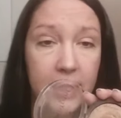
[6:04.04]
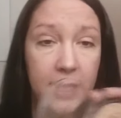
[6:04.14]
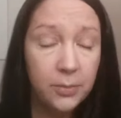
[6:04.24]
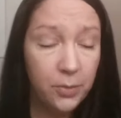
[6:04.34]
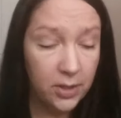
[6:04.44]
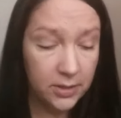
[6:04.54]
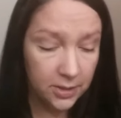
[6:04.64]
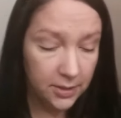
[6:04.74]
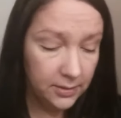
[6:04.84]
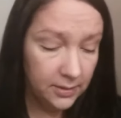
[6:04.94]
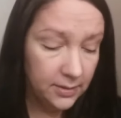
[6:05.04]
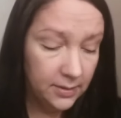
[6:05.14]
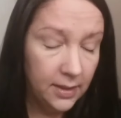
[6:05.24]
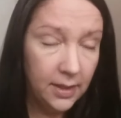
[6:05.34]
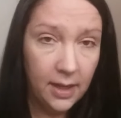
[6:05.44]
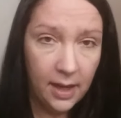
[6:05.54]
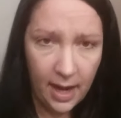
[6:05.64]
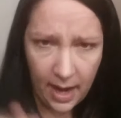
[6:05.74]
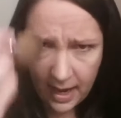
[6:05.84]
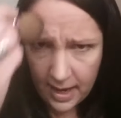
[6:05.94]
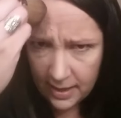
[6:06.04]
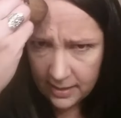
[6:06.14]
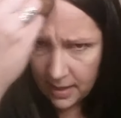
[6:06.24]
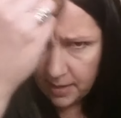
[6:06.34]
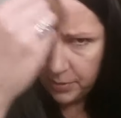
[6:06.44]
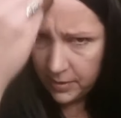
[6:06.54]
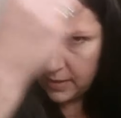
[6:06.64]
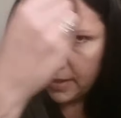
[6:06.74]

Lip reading: I take the bronzer and I put